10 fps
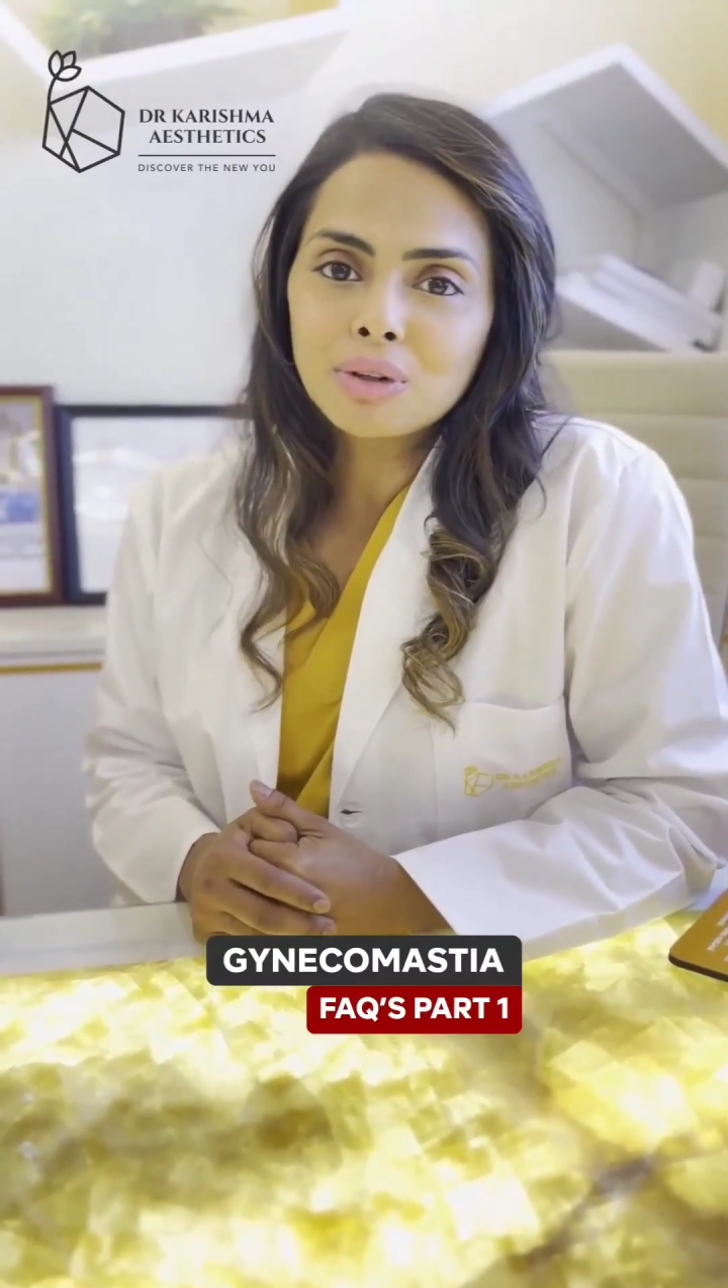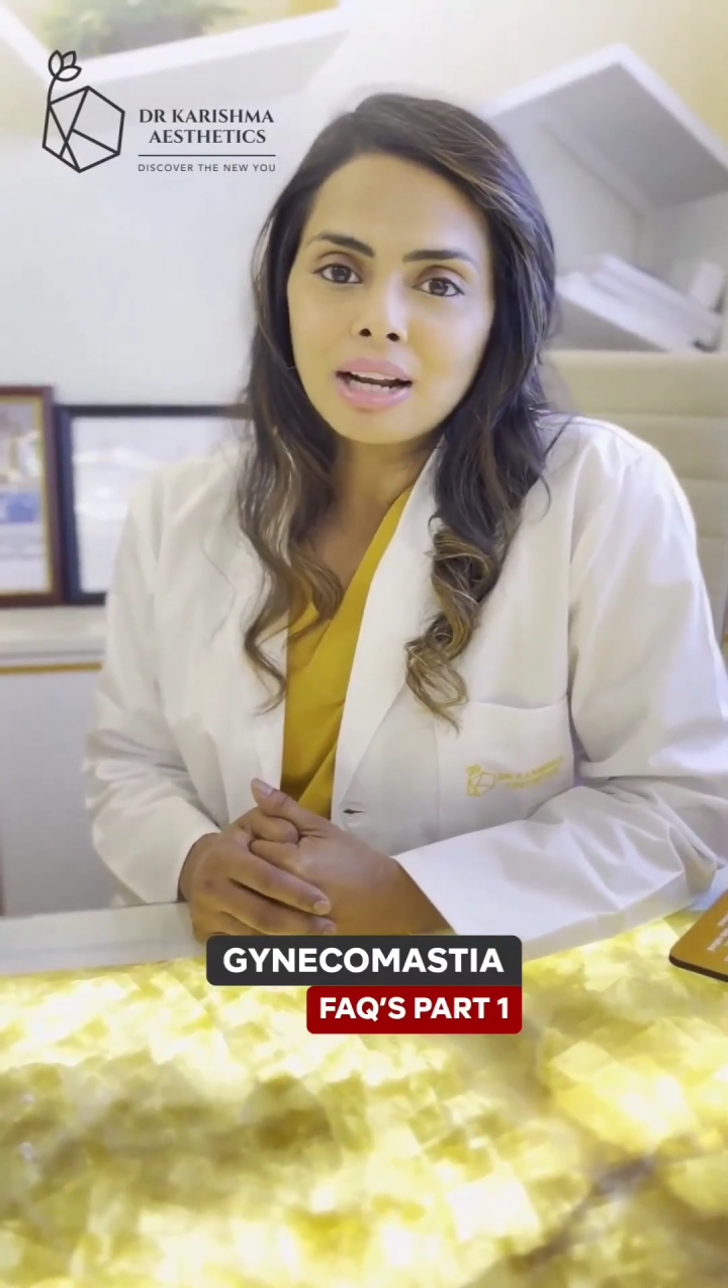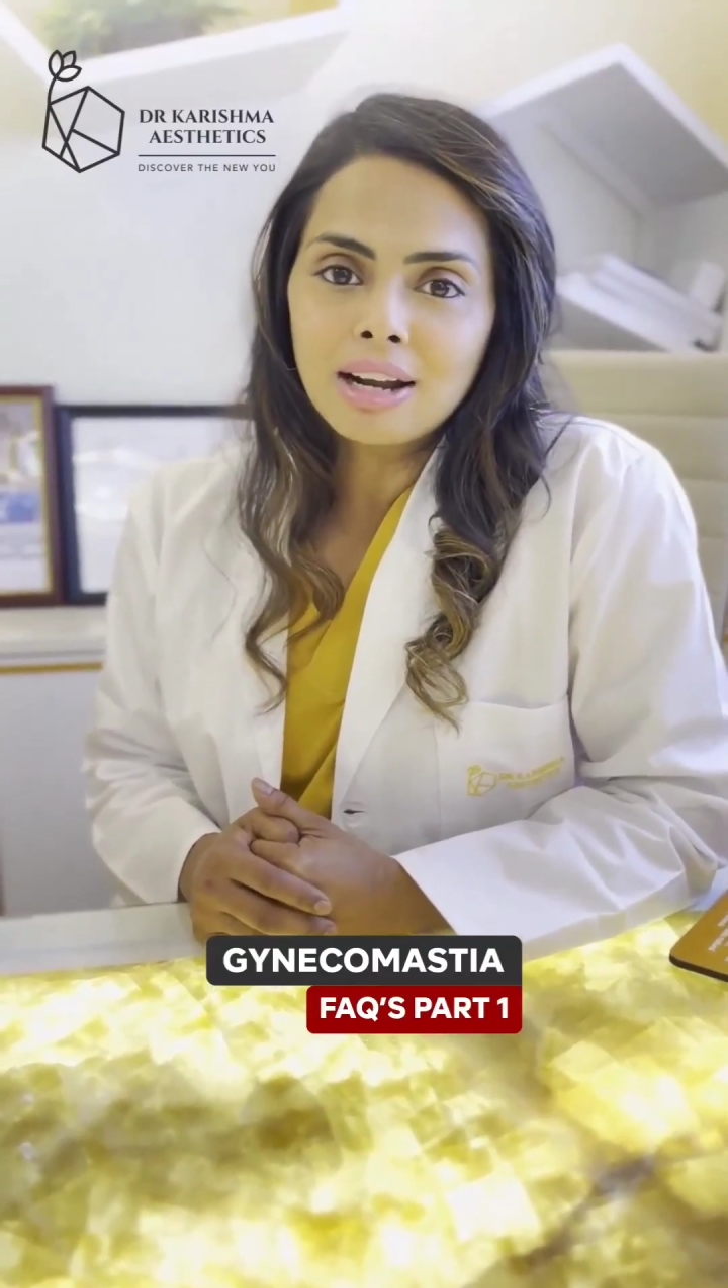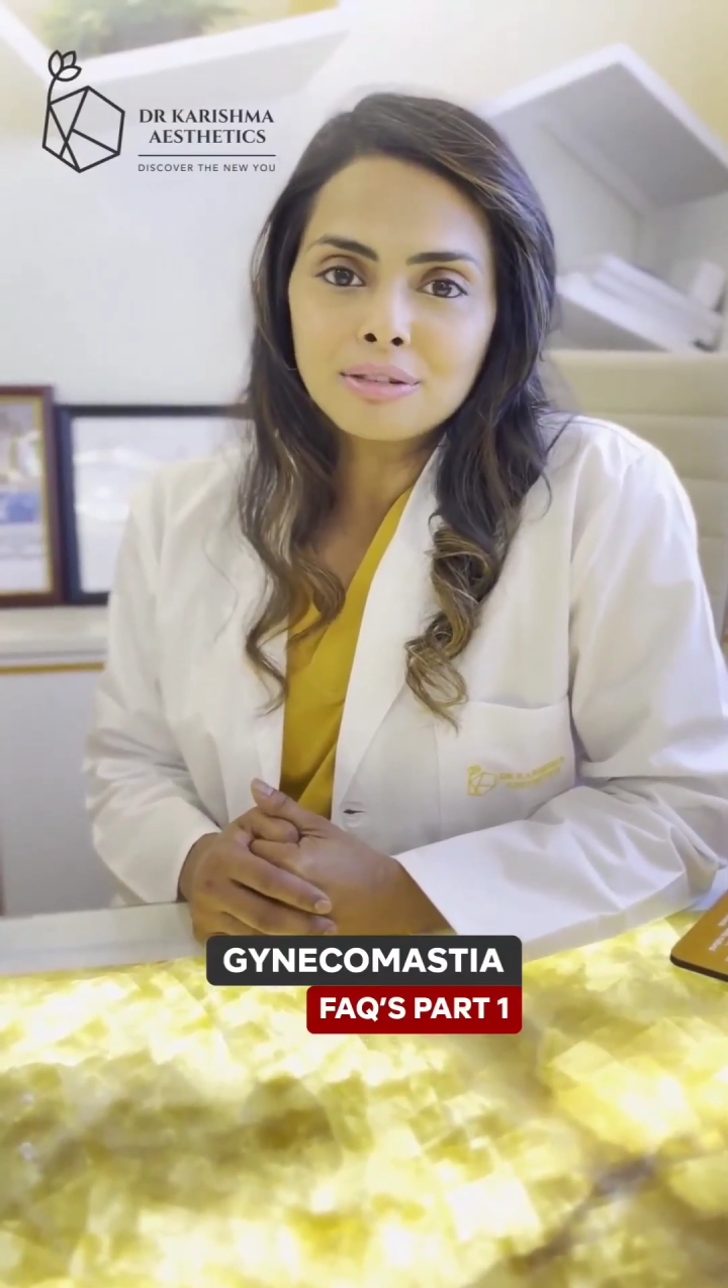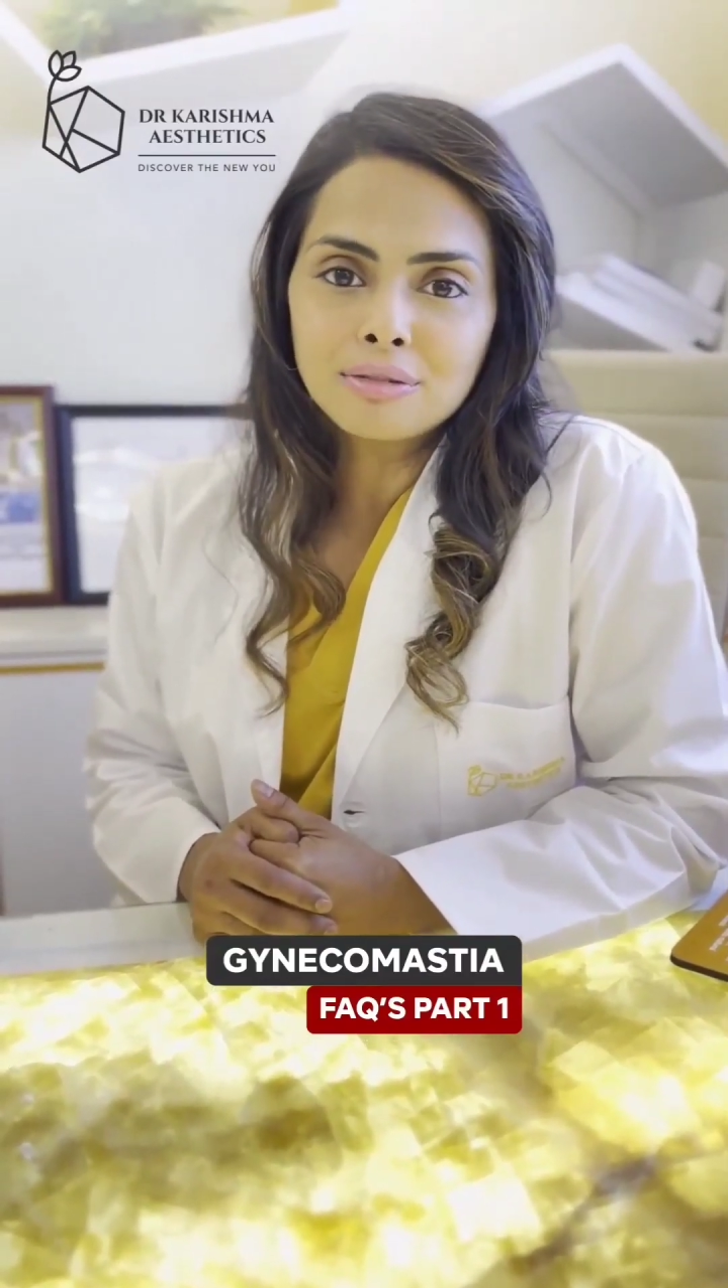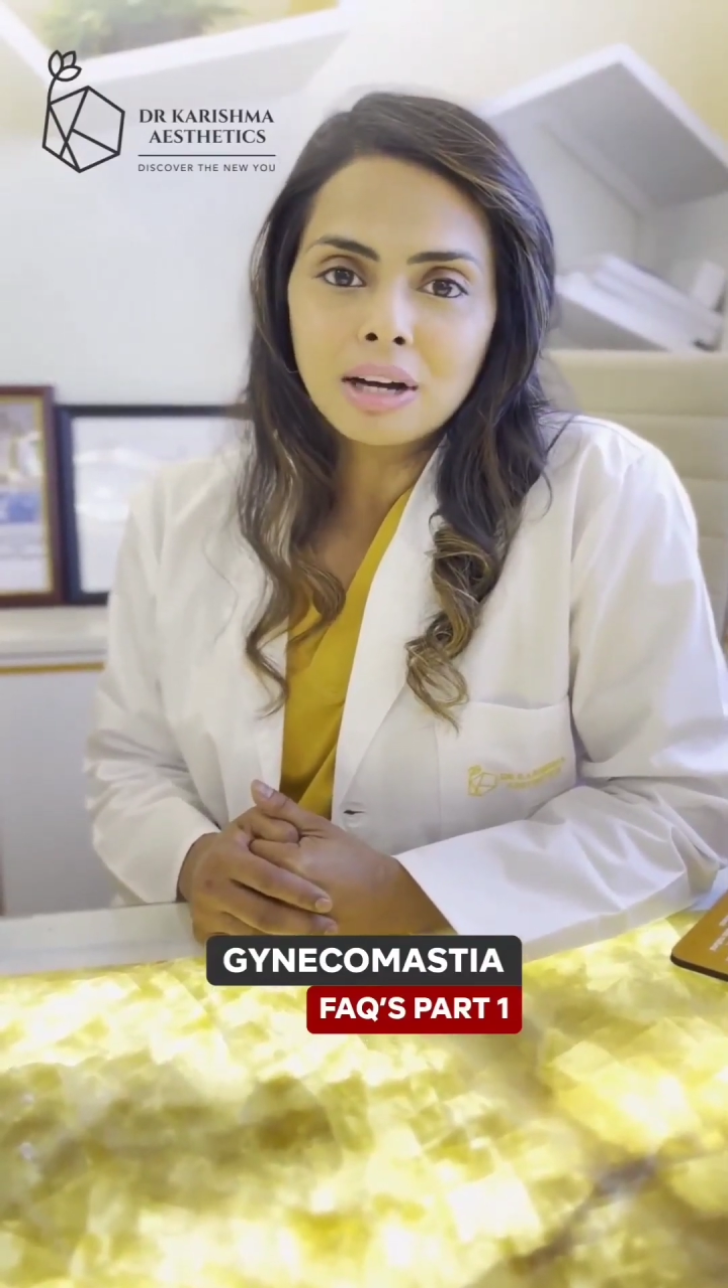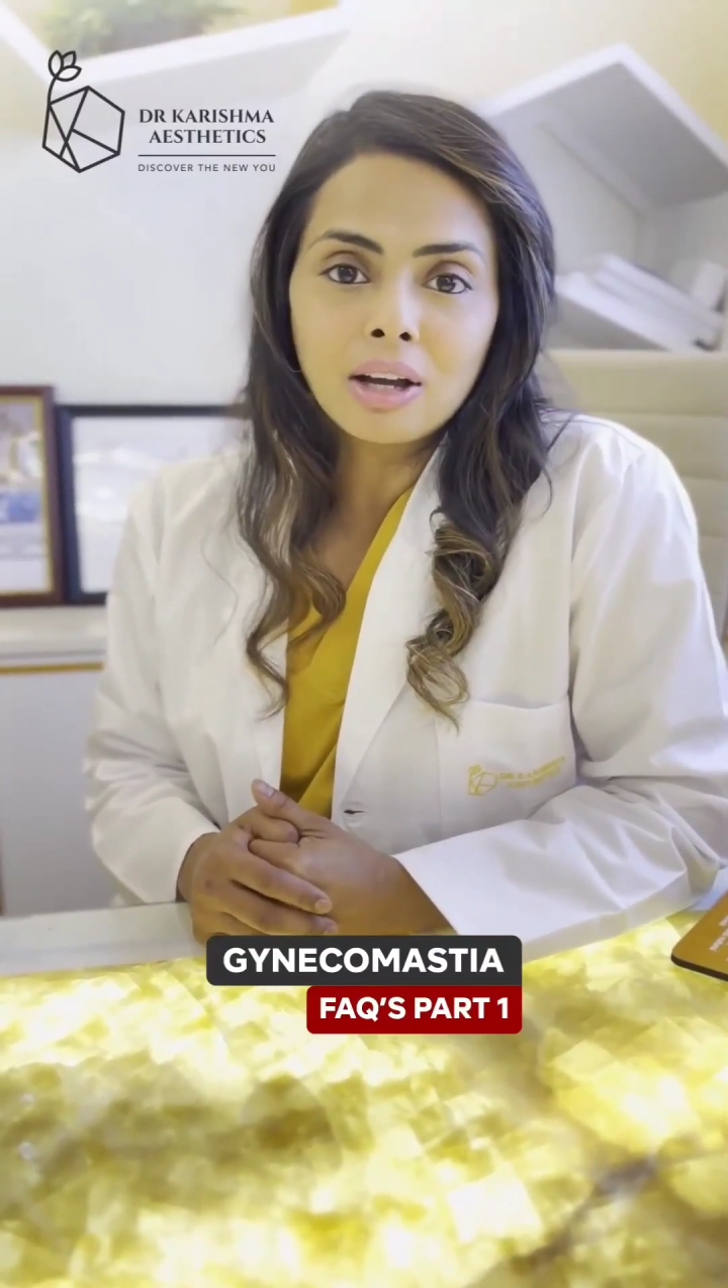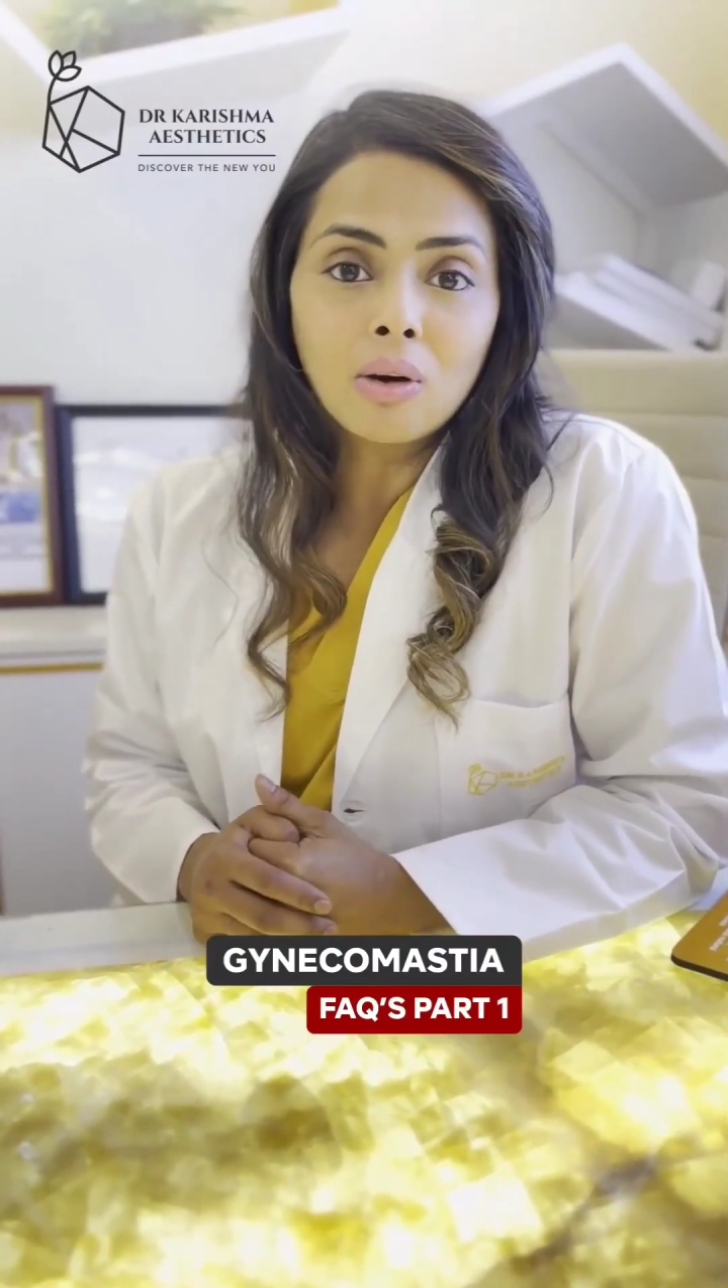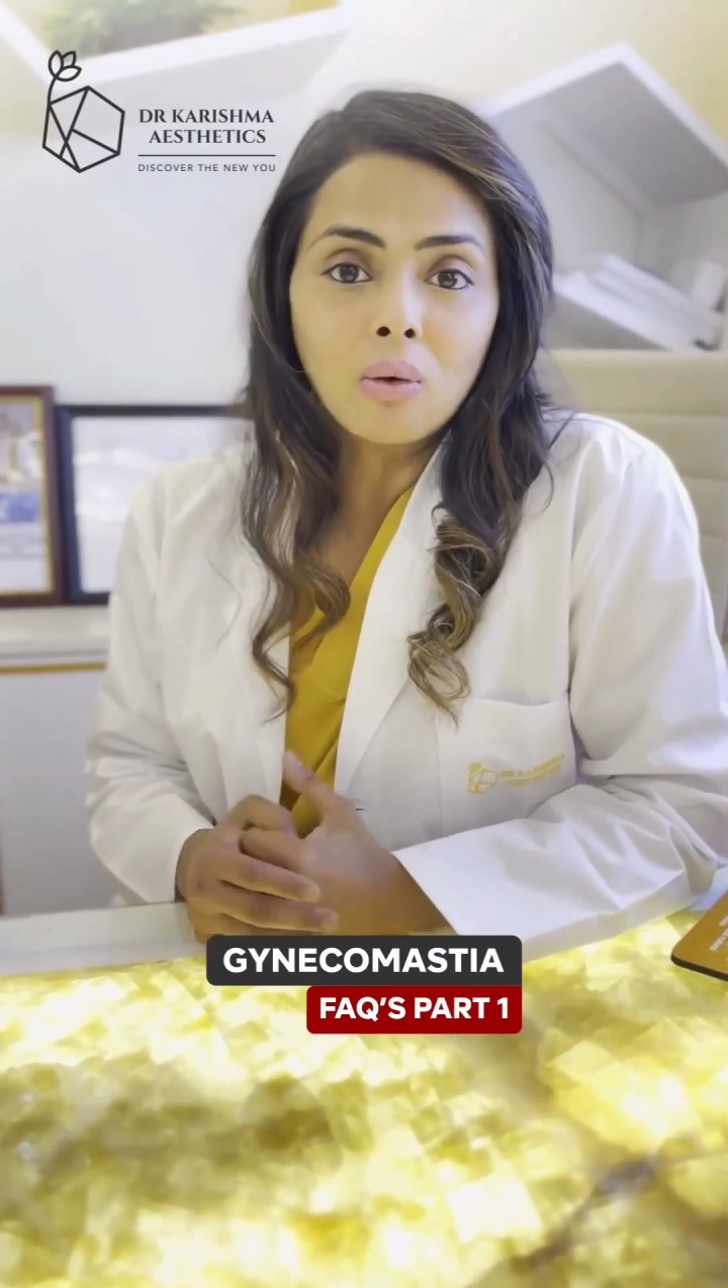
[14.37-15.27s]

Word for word: to clarify